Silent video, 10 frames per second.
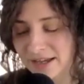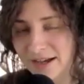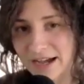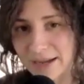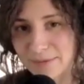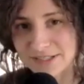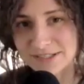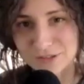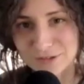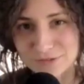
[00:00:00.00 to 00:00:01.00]
I was
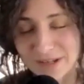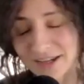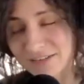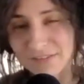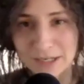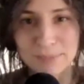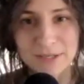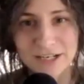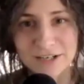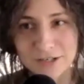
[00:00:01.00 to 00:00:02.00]
a kind of like a
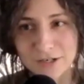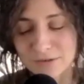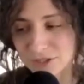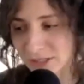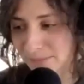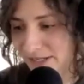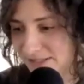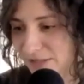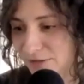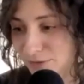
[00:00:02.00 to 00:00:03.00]
player coach in my
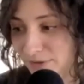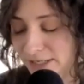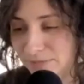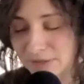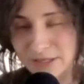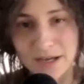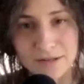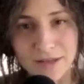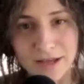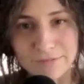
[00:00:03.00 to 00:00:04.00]
sales org and really got a
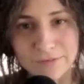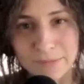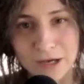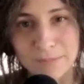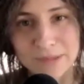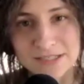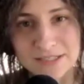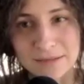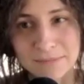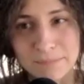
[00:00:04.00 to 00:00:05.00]
lot from helping
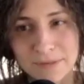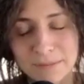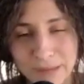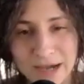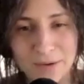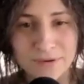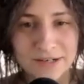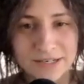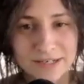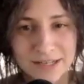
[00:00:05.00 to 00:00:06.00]
to empower
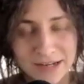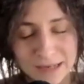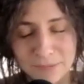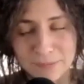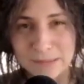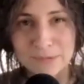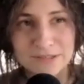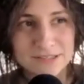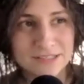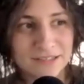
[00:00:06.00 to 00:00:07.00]
and enable people
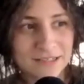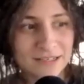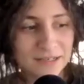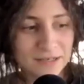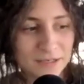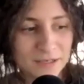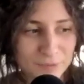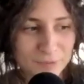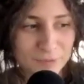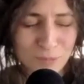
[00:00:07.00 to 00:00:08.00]
to
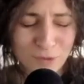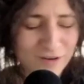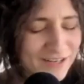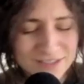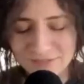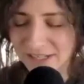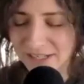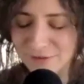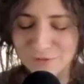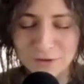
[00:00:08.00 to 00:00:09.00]
perform more effectively and to
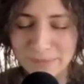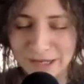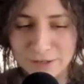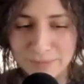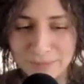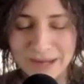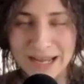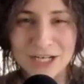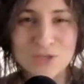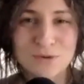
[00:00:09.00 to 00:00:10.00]
feel better. But my
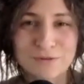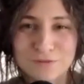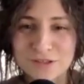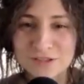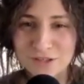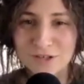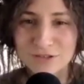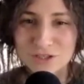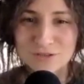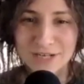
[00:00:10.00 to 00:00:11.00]
actual first
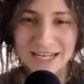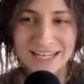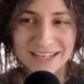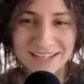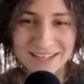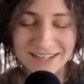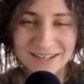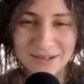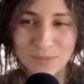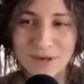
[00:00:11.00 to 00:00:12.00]
coach training
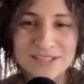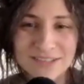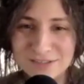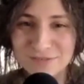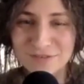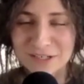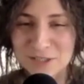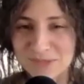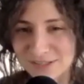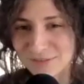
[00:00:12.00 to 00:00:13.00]
was in this very
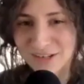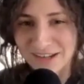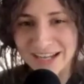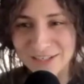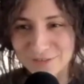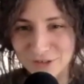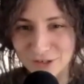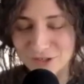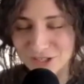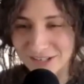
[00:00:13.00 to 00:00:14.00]
specific kind of
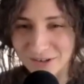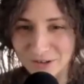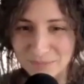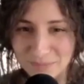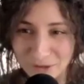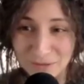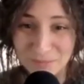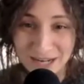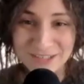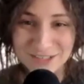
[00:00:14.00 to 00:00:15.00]
coaching called
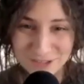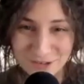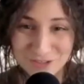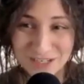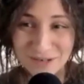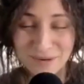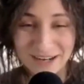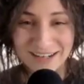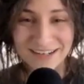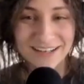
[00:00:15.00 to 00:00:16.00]
practice coaching, where